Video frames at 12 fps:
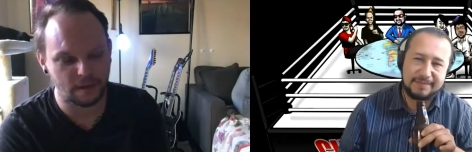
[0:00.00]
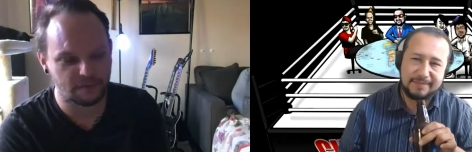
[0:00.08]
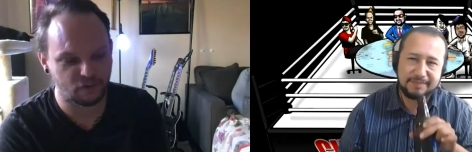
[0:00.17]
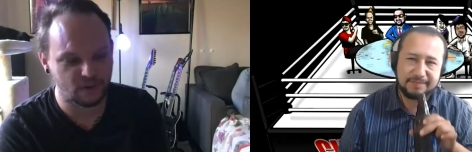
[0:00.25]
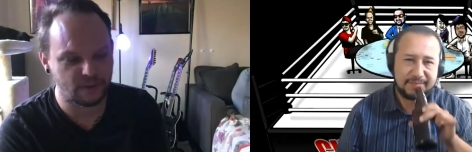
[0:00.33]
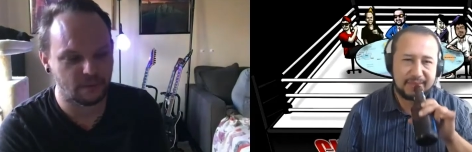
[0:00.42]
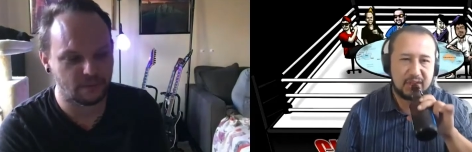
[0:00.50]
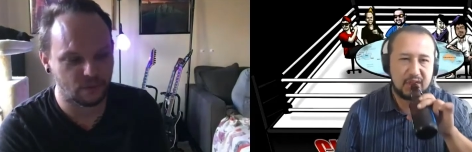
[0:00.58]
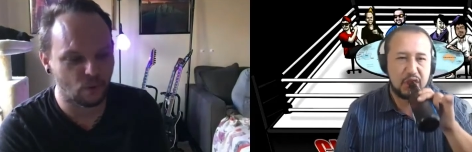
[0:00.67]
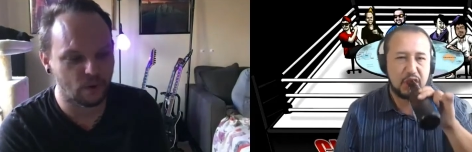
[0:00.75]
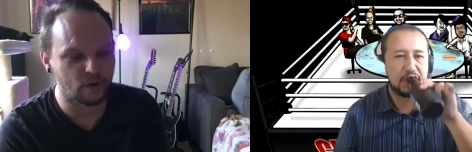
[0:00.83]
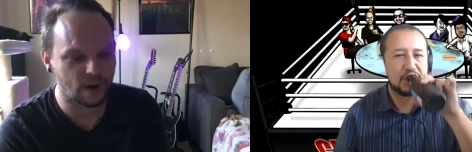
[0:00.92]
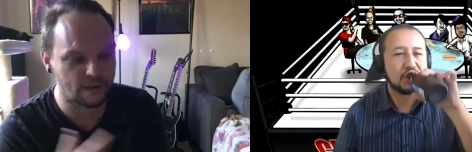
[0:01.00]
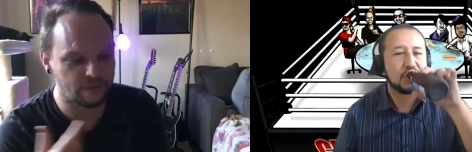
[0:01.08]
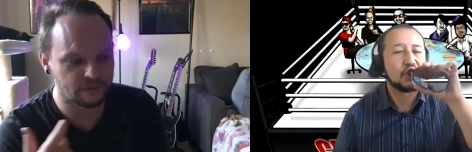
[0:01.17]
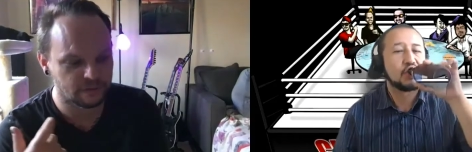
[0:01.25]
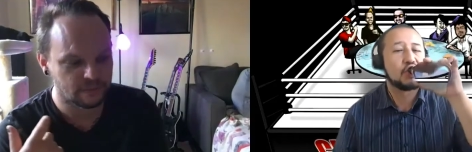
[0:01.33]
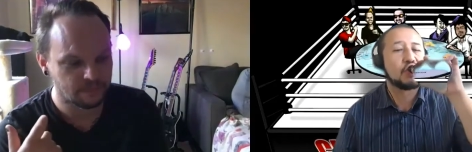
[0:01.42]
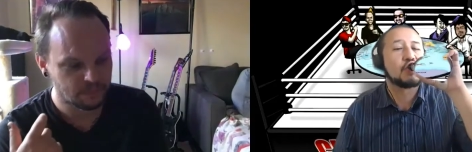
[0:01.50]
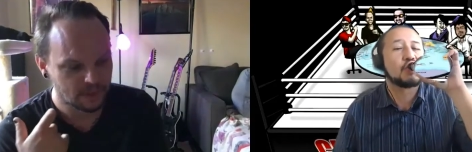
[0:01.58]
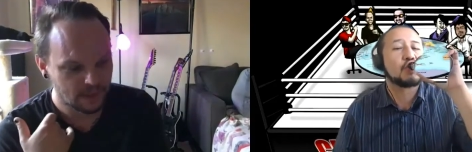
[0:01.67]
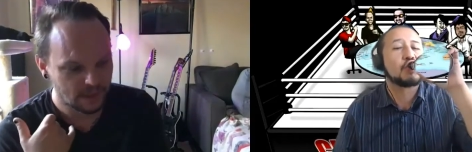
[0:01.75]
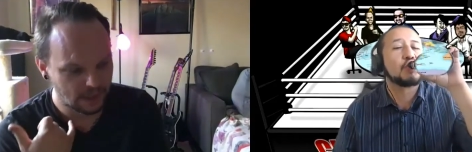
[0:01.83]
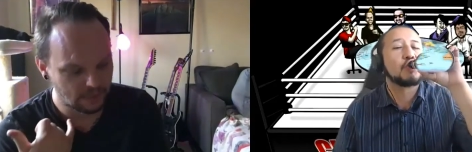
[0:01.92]
Speaker 1: They tried that with the Corey Graves
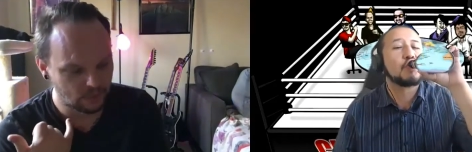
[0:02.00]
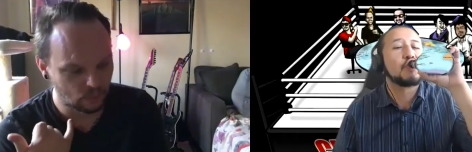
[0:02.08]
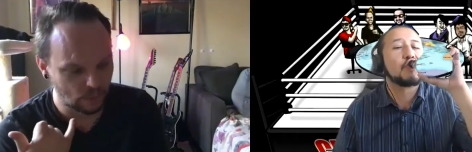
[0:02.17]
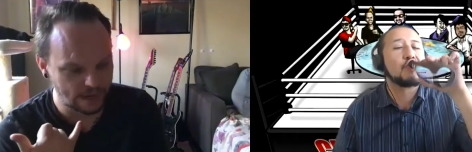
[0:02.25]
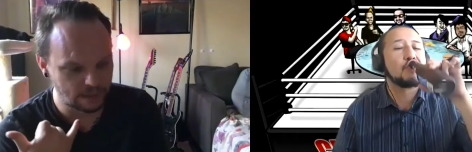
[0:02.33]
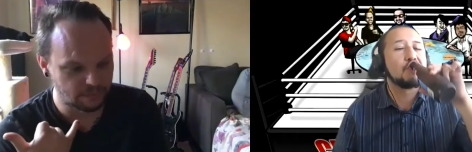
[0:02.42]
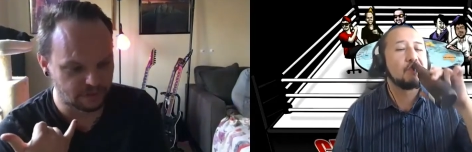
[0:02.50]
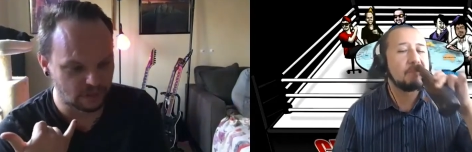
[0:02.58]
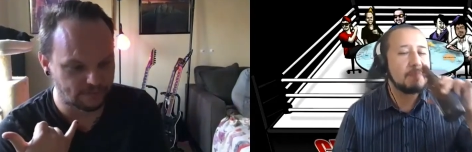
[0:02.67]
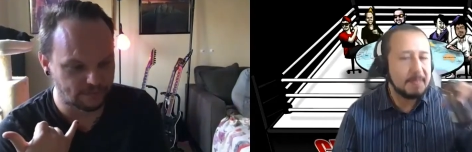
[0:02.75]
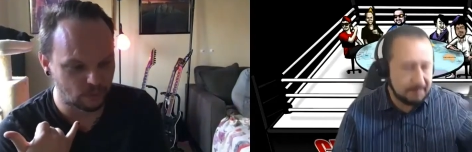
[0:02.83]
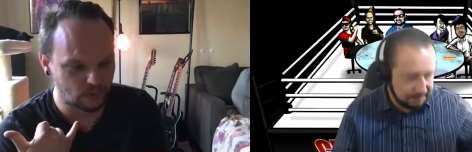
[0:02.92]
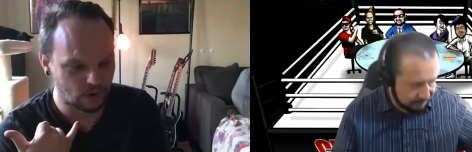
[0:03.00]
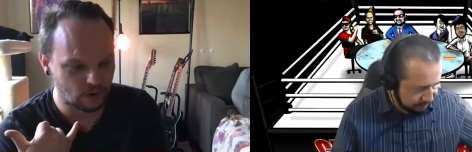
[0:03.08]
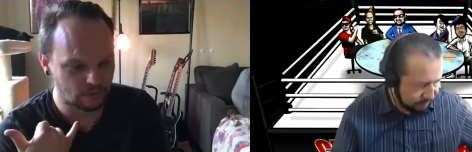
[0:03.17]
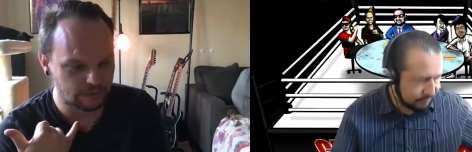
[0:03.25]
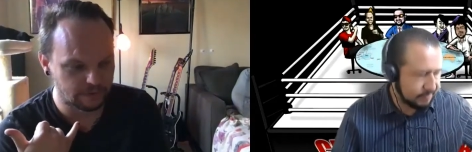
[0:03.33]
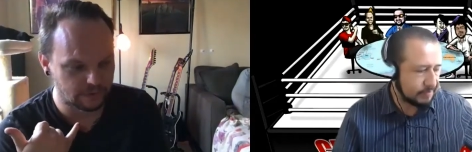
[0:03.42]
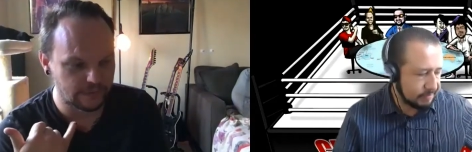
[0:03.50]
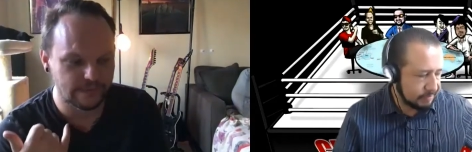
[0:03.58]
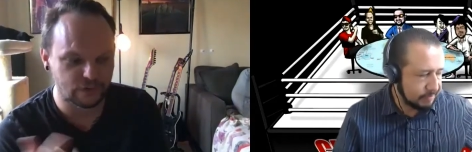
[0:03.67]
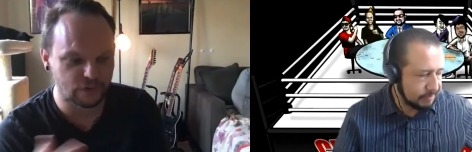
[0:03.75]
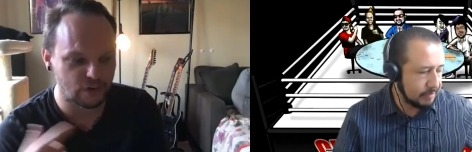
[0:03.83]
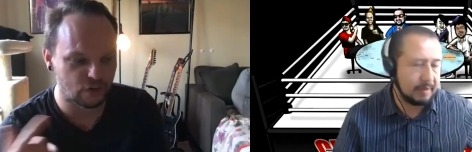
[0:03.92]
and the random cell phone calls. And then they
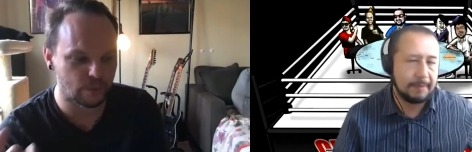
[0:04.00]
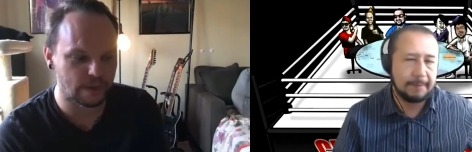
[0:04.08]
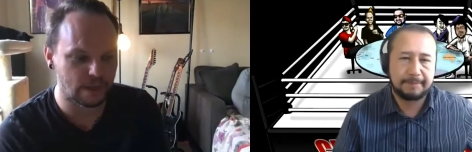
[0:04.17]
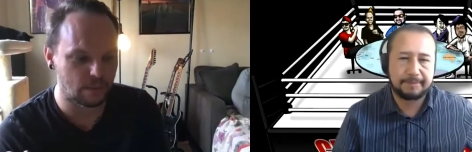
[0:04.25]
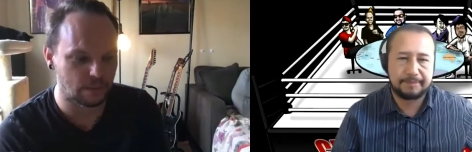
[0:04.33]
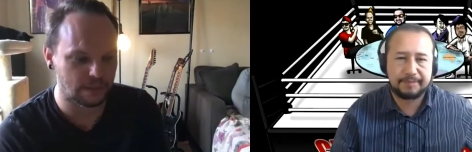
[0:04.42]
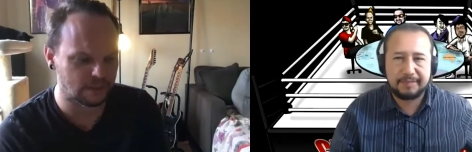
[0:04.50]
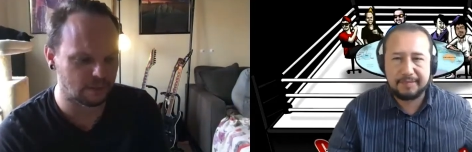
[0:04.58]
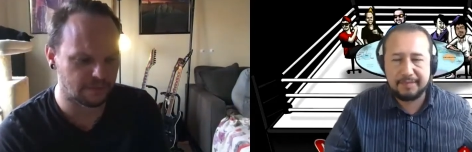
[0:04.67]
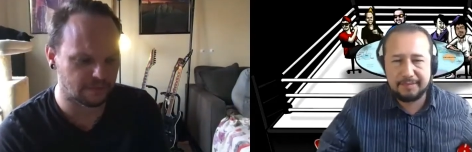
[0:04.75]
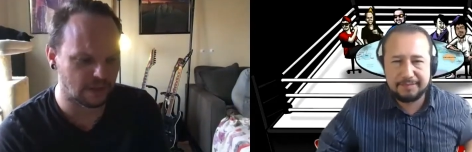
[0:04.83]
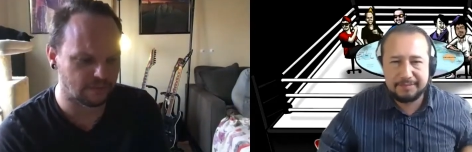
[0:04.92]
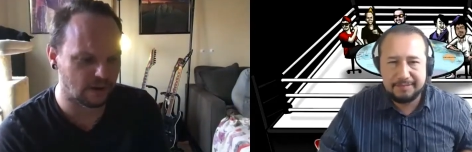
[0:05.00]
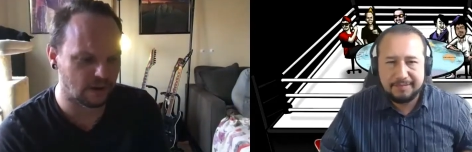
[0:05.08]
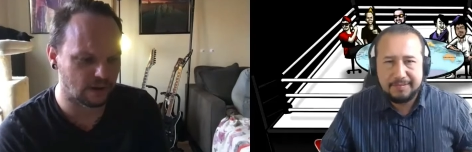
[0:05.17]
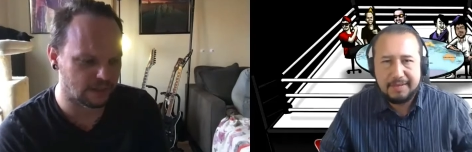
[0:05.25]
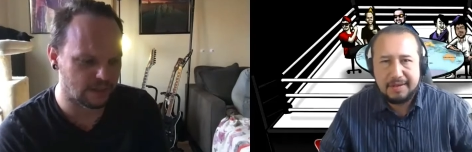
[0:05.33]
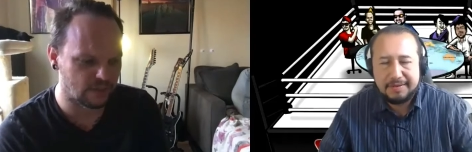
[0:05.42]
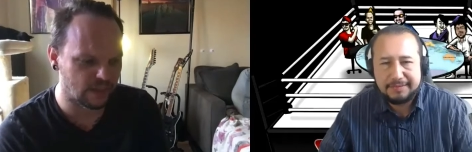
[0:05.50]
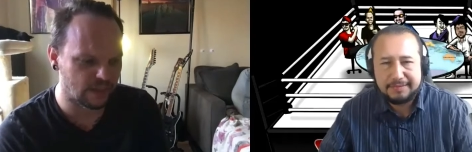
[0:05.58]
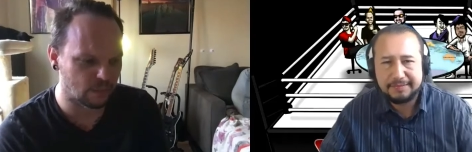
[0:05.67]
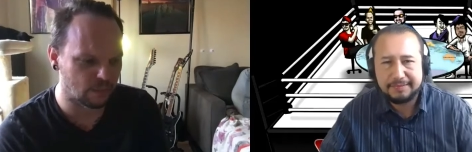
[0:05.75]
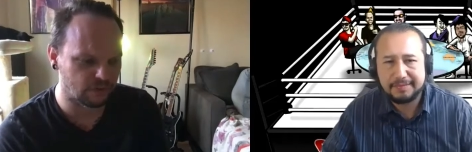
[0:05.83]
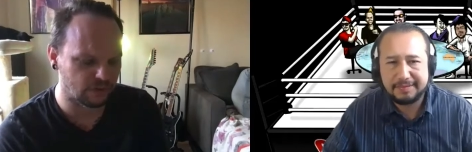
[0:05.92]
tried doing it with like the Mustafa Ali
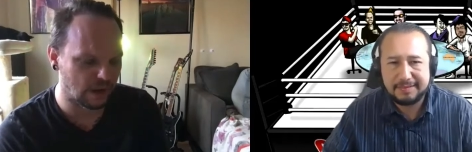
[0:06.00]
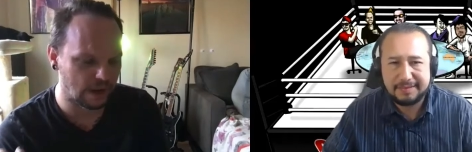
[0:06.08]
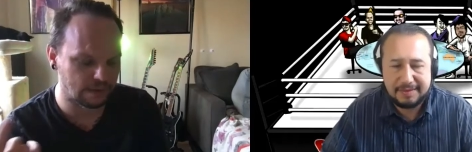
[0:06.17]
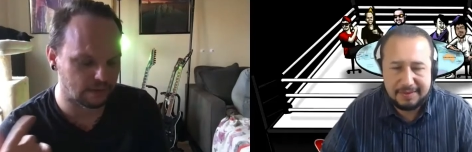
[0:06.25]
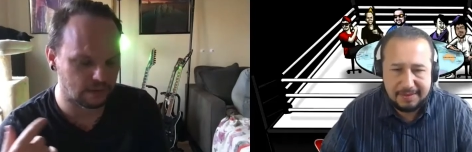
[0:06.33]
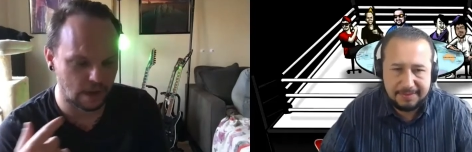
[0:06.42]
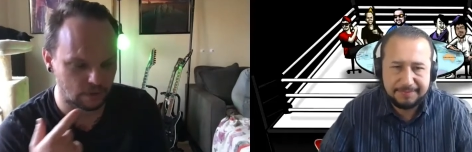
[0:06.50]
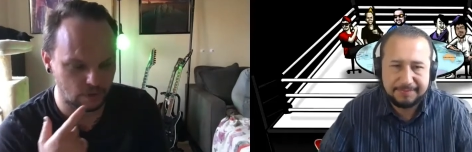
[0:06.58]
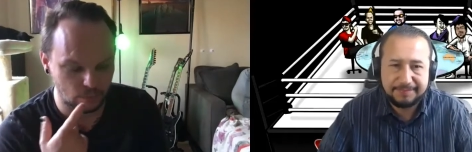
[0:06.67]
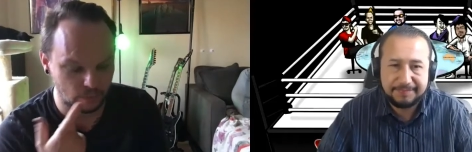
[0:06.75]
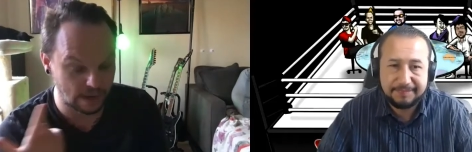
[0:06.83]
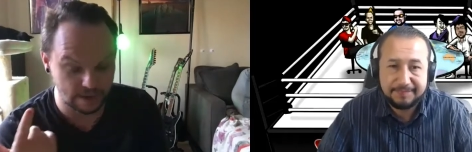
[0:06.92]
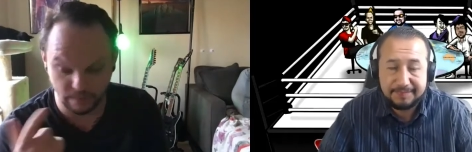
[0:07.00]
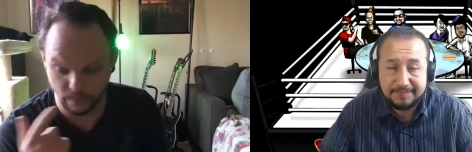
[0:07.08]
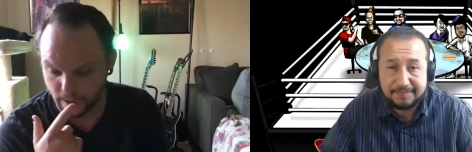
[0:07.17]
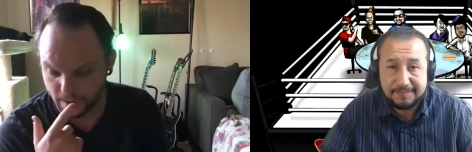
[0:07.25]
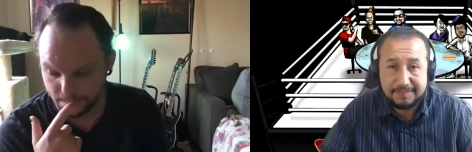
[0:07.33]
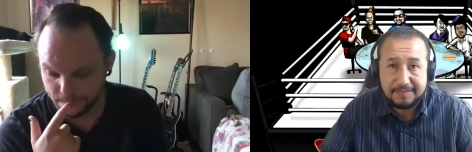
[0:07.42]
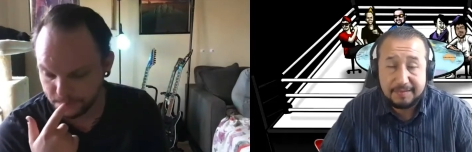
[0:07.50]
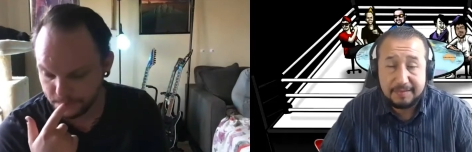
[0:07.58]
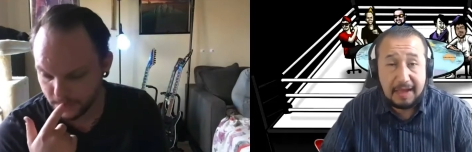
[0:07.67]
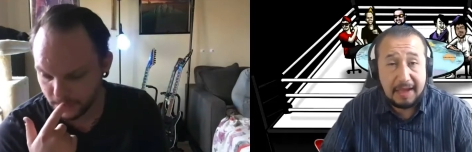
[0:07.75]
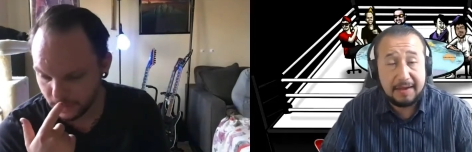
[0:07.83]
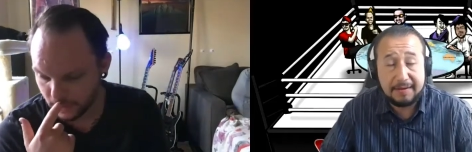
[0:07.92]
thing, which I don't know where that even went.
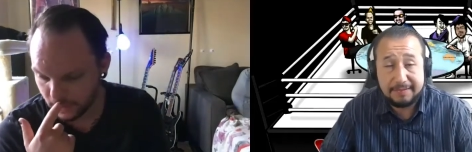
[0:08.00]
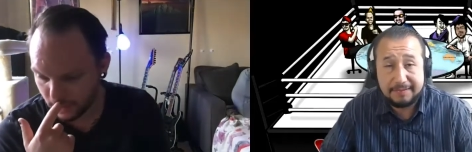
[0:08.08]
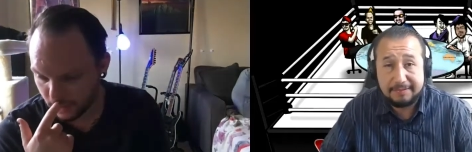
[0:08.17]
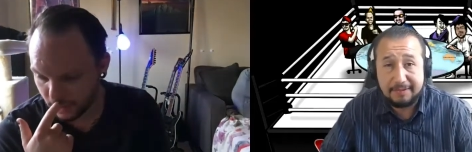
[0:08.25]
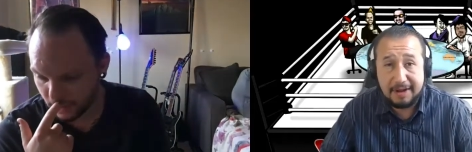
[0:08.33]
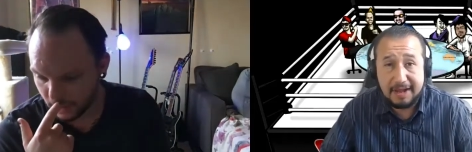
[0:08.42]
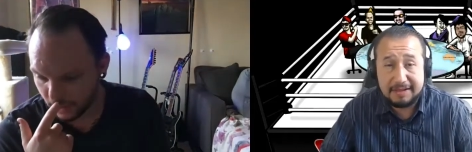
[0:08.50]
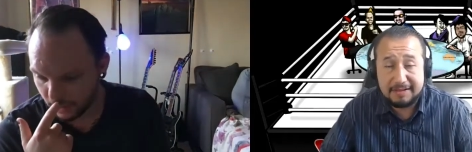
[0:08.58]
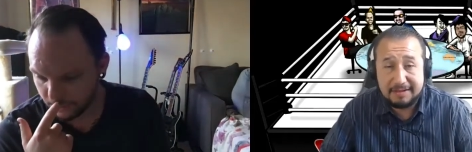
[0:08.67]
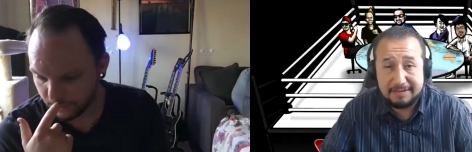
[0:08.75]
Yeah, right.